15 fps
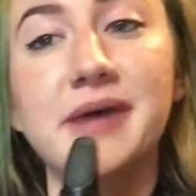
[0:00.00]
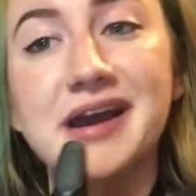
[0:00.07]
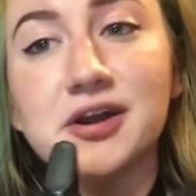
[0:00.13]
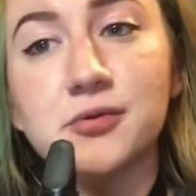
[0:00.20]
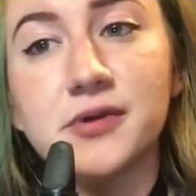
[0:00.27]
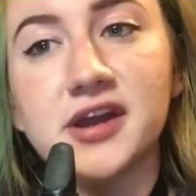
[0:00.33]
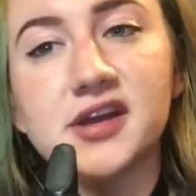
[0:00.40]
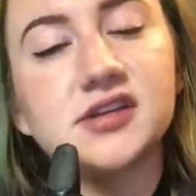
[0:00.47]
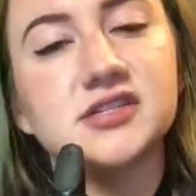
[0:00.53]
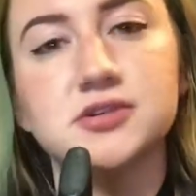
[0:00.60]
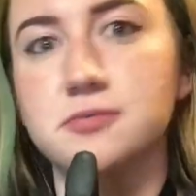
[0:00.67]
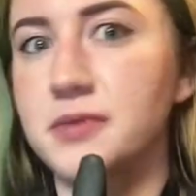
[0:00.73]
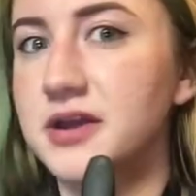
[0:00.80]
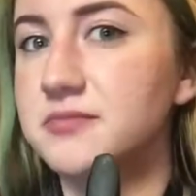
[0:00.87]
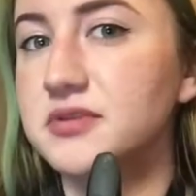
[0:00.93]
away because there
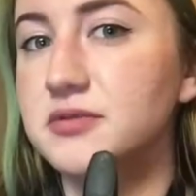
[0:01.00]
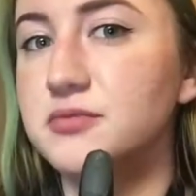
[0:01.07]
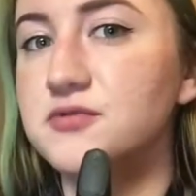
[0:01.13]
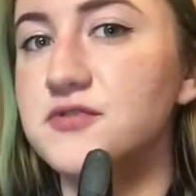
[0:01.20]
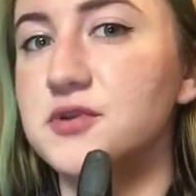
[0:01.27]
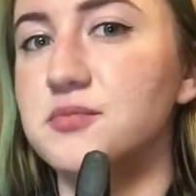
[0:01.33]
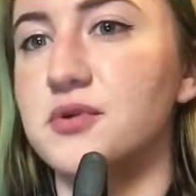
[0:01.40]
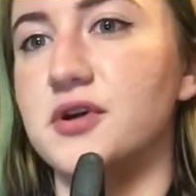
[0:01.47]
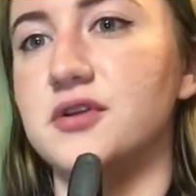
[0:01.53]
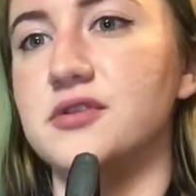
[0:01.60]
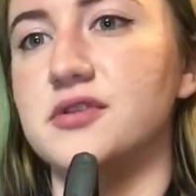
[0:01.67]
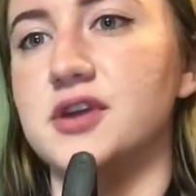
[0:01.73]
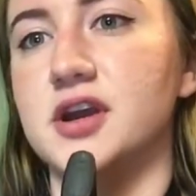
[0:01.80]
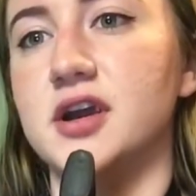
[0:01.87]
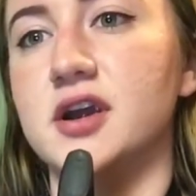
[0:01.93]
might be a moving part
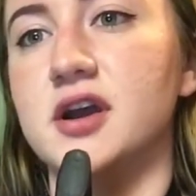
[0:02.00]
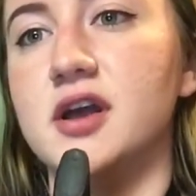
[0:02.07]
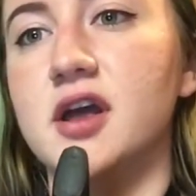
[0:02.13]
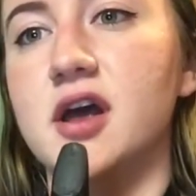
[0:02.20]
there.